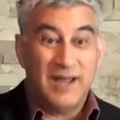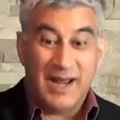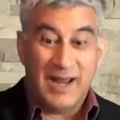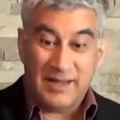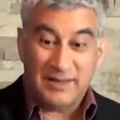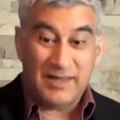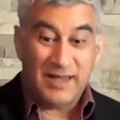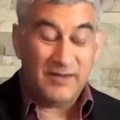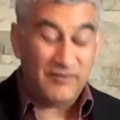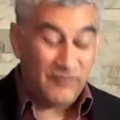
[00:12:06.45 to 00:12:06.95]

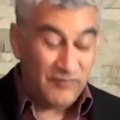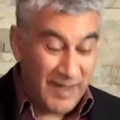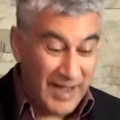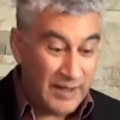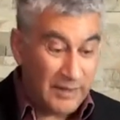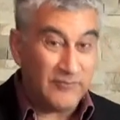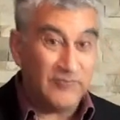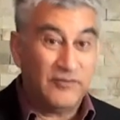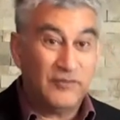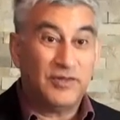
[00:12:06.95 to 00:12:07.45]
and they
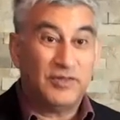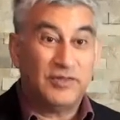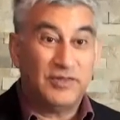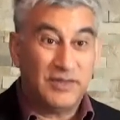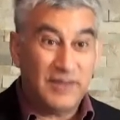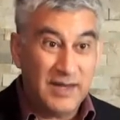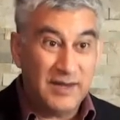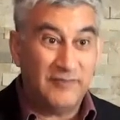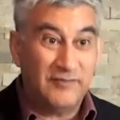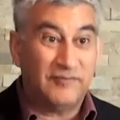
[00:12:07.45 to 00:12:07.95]
found for
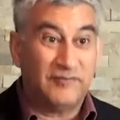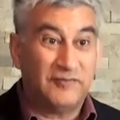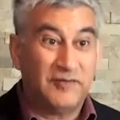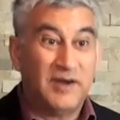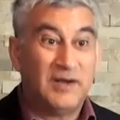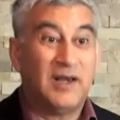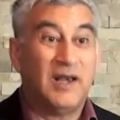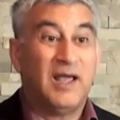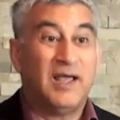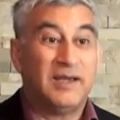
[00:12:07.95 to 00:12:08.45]
their
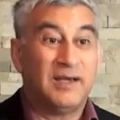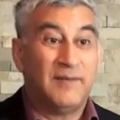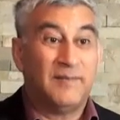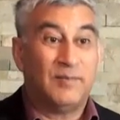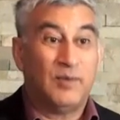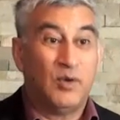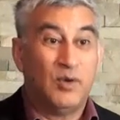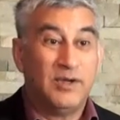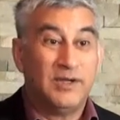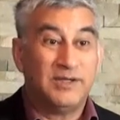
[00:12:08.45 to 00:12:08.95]
frontline
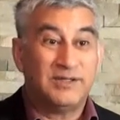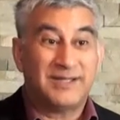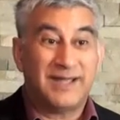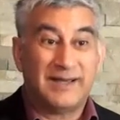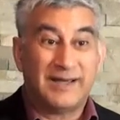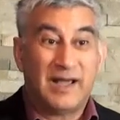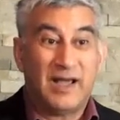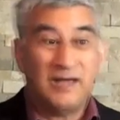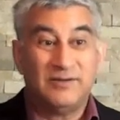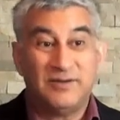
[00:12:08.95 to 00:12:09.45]
employees
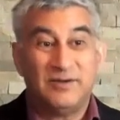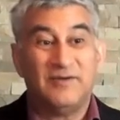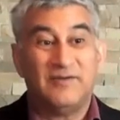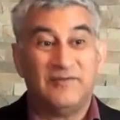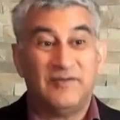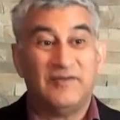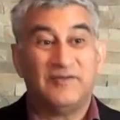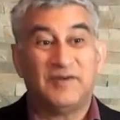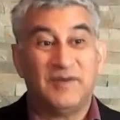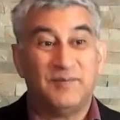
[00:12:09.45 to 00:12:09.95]
that one hundred
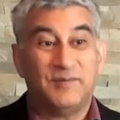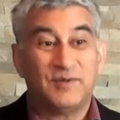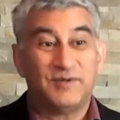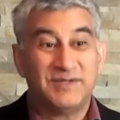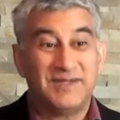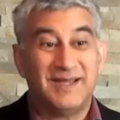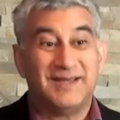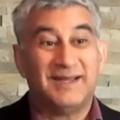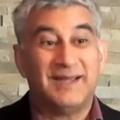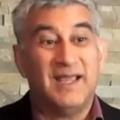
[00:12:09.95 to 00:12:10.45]
fifty
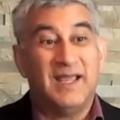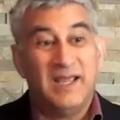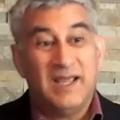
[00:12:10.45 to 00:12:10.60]
percent